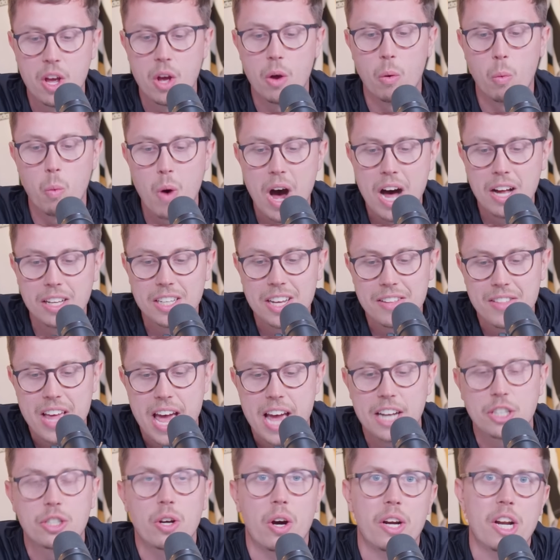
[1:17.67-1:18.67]
While you're
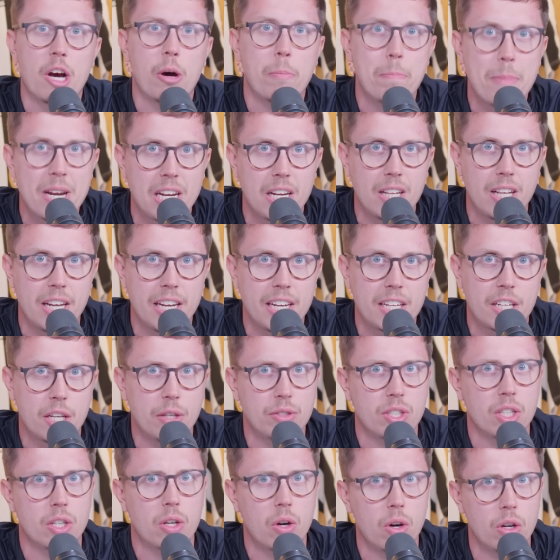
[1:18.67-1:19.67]
there, join our mini league
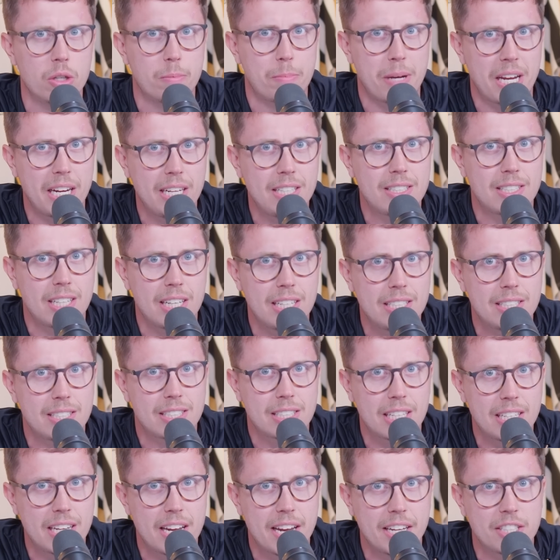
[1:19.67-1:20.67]
using code
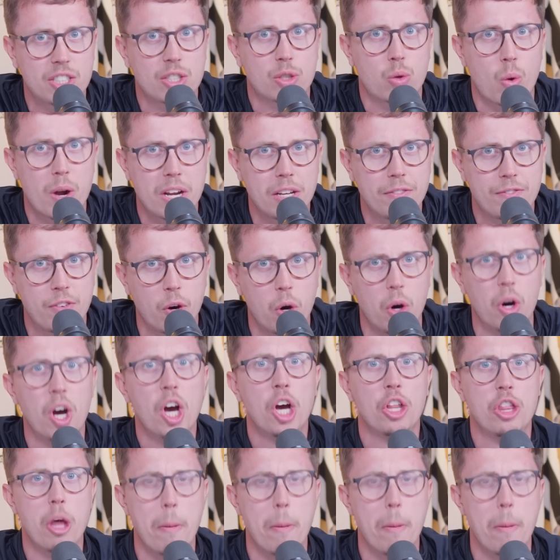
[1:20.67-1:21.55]
PTCH24,